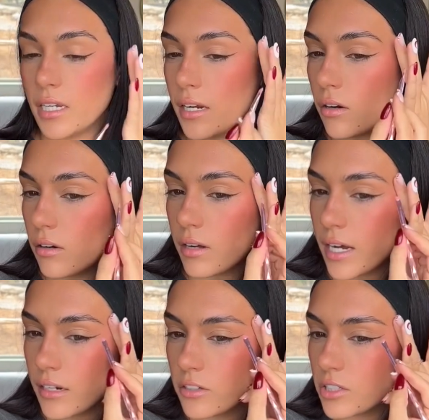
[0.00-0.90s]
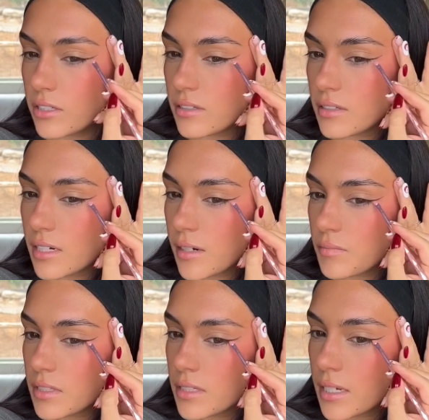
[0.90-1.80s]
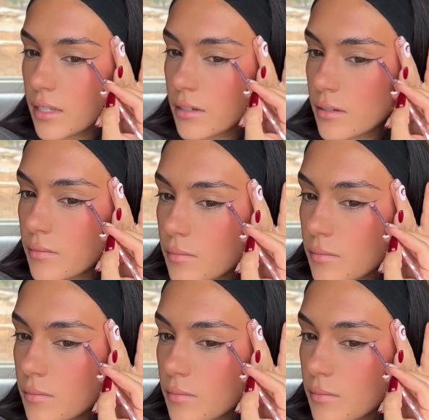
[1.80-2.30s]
it all kind of just comes together.